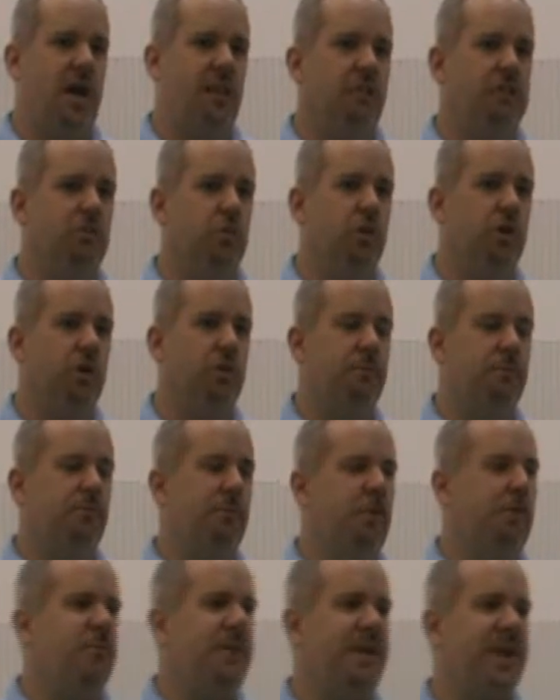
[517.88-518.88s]
columns. We're going
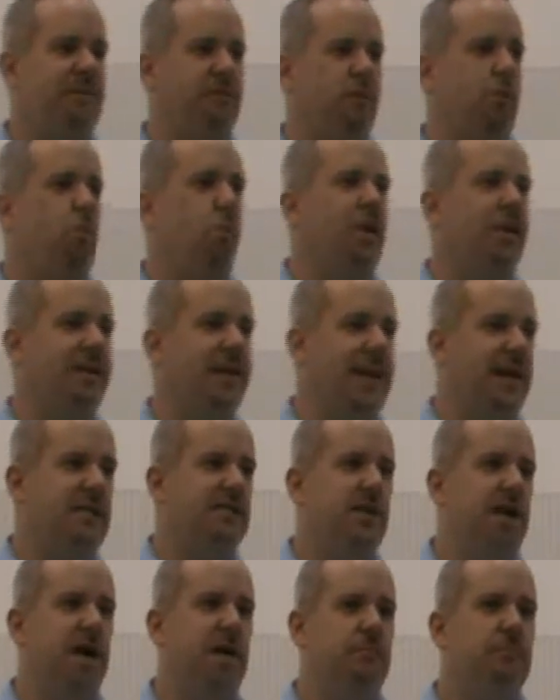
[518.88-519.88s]
to be having 1
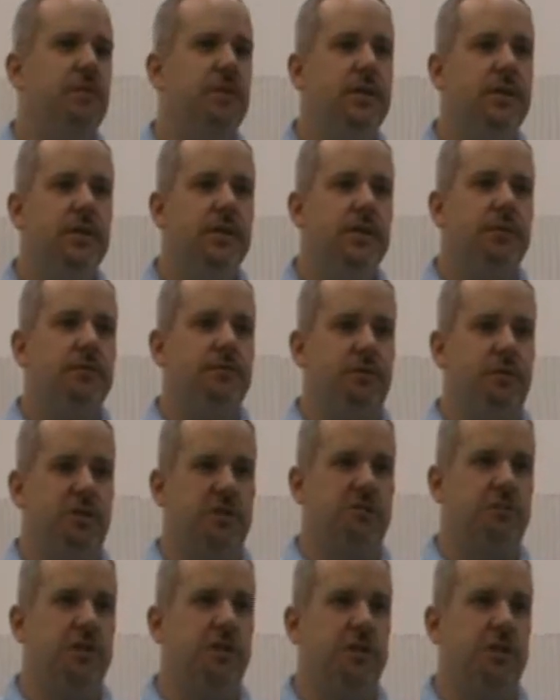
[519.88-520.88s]
gas column for
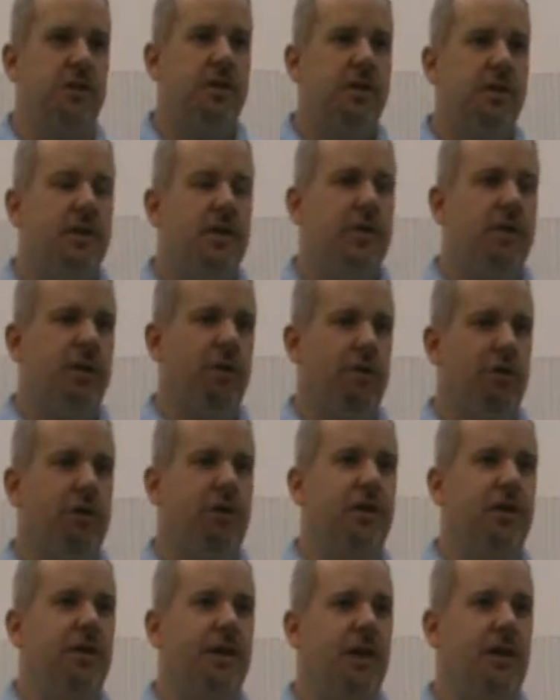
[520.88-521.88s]
this mission. They were
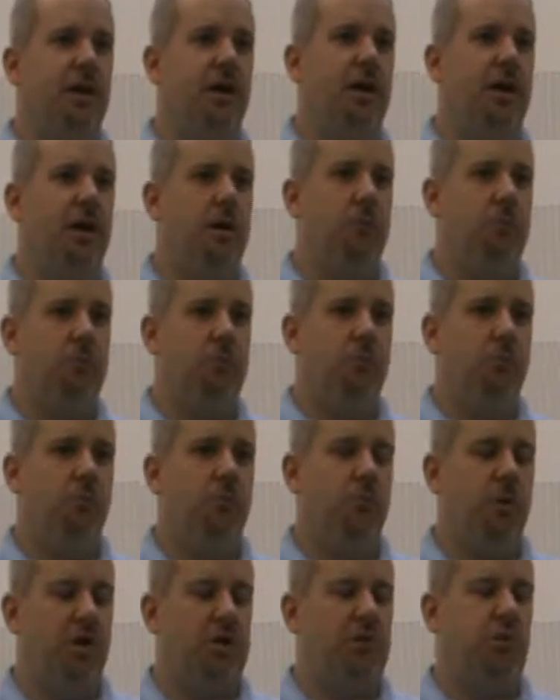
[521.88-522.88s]
looking at
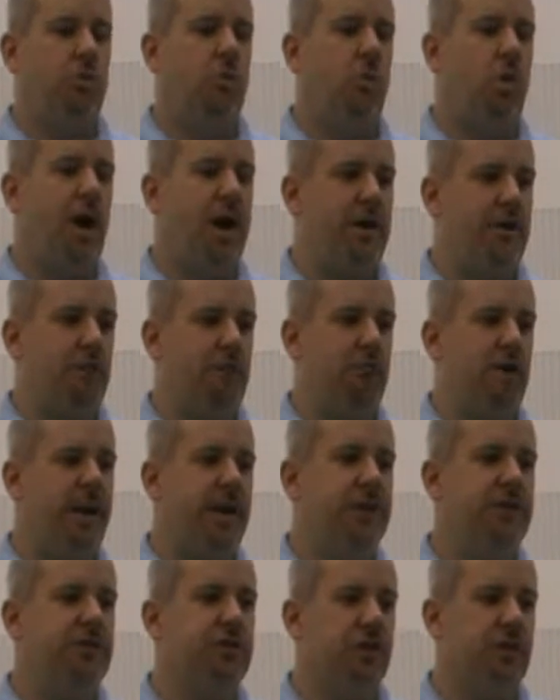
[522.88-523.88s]
much wider
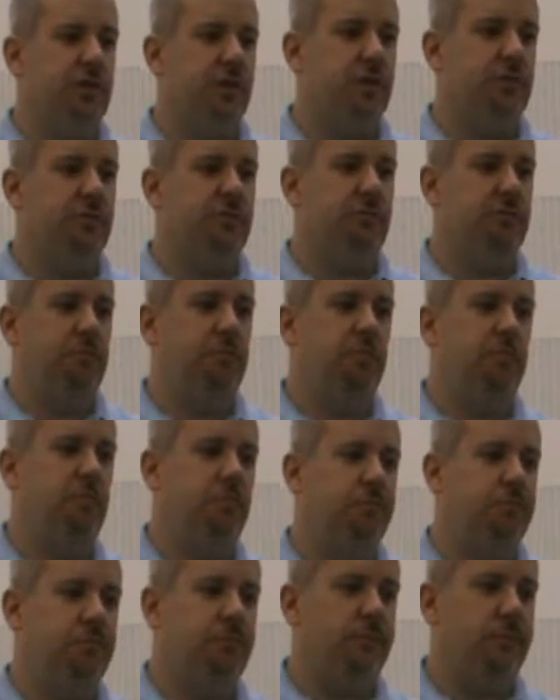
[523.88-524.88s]
range of
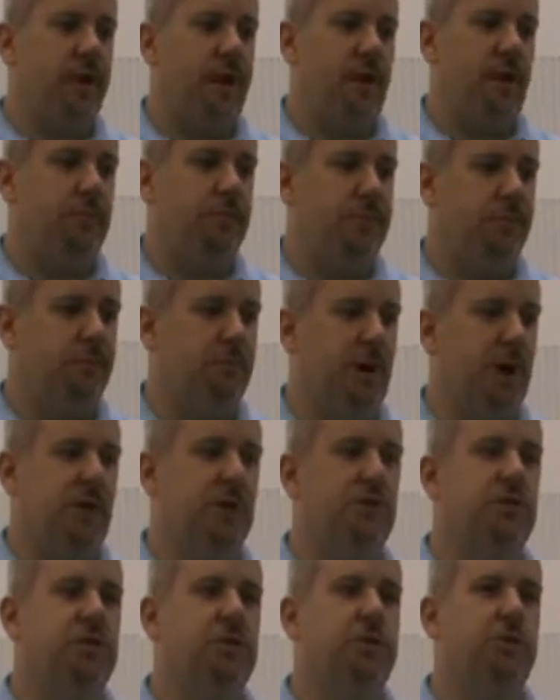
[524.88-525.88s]

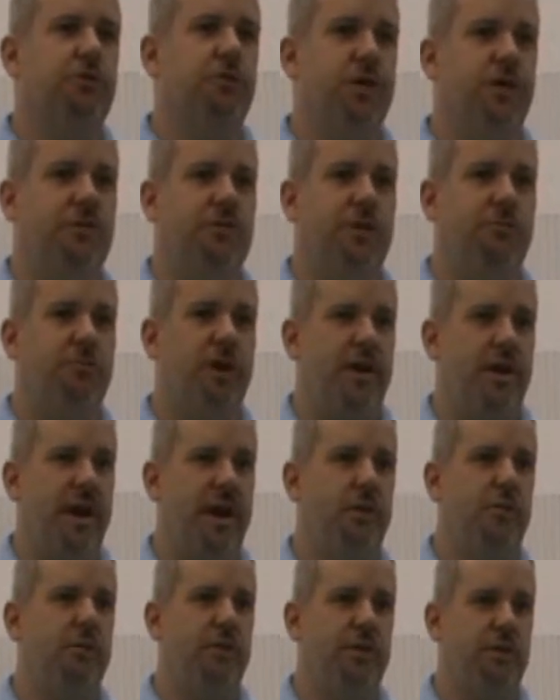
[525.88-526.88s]
molecules that they were trying to separate
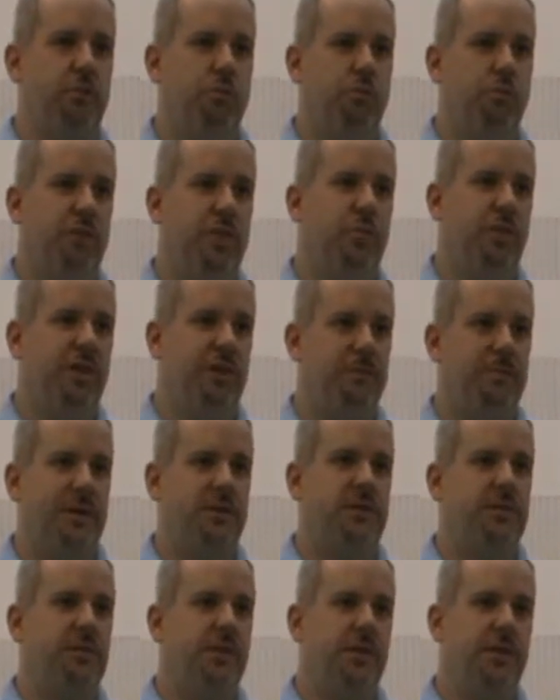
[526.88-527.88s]
out than we
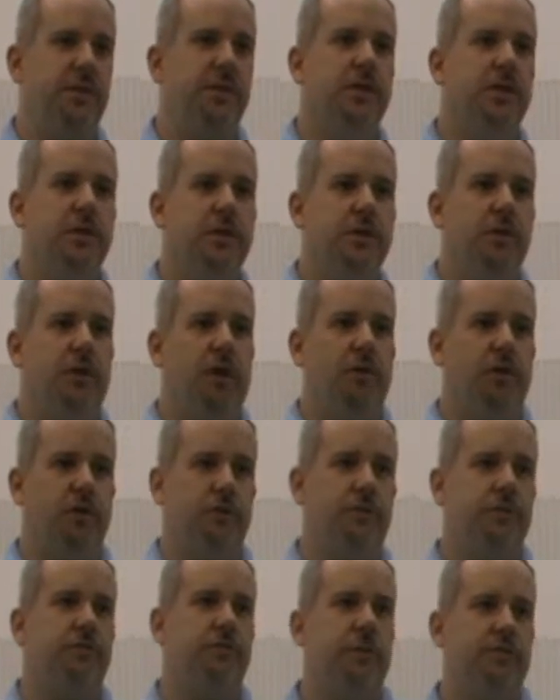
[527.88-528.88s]
expect to see on the
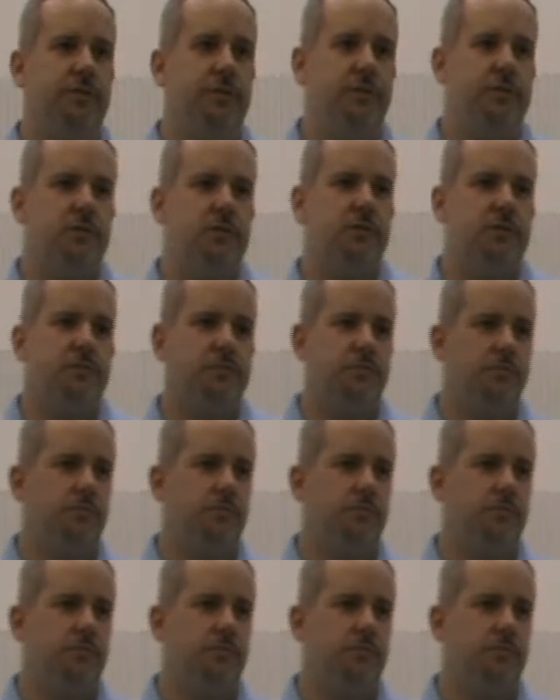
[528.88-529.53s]
lunar surface.